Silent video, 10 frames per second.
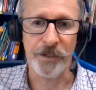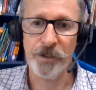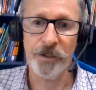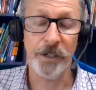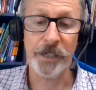
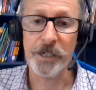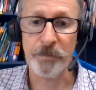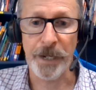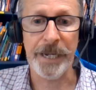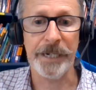You're not
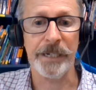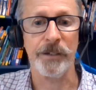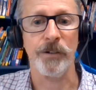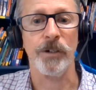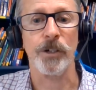explaining,
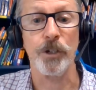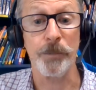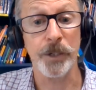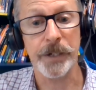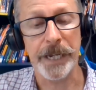you're not
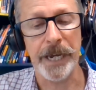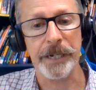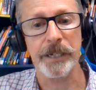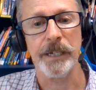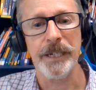
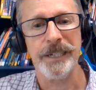communicating,